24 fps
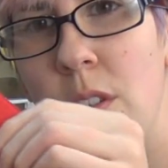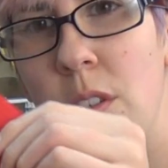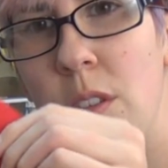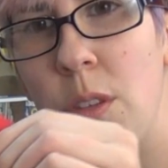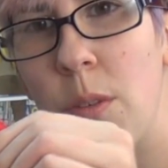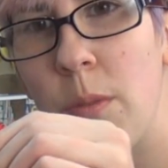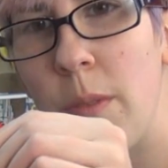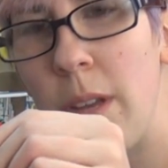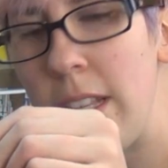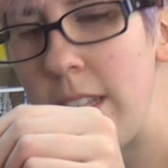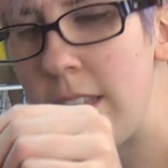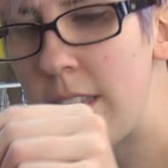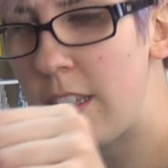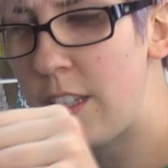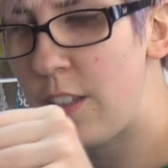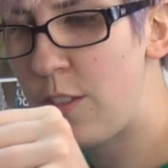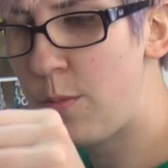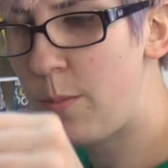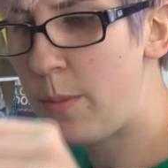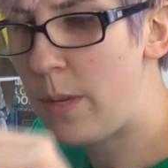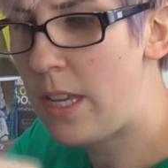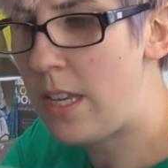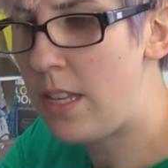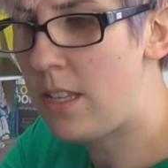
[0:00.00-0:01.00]
I took the red
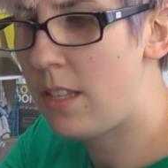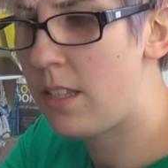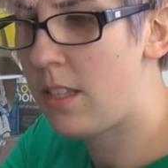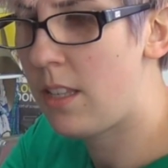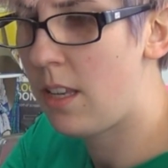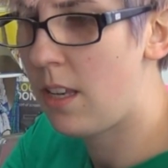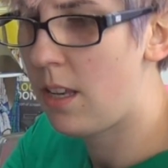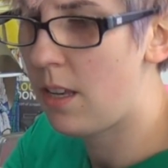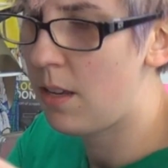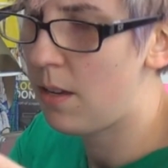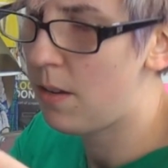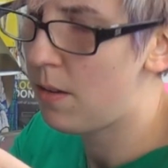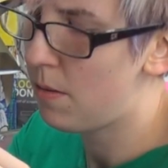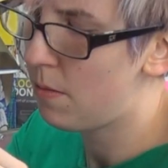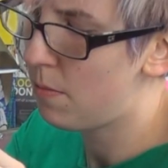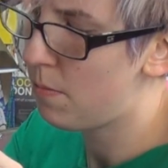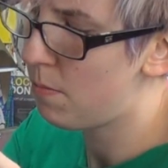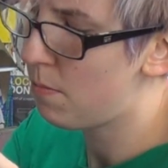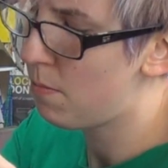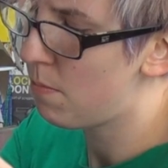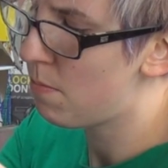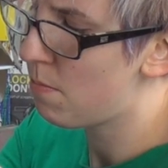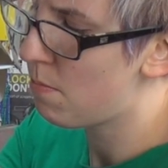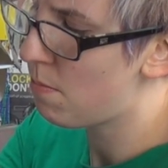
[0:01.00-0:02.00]
sleeve piece,
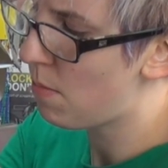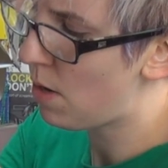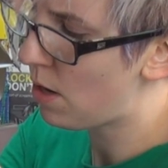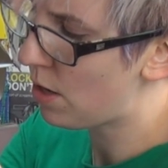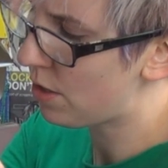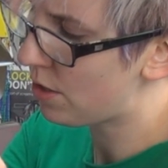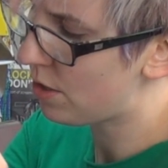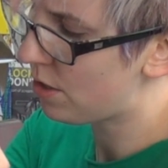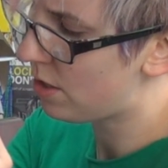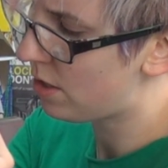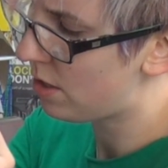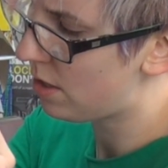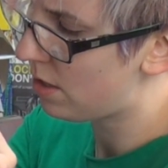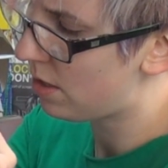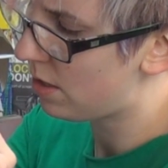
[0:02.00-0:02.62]
marked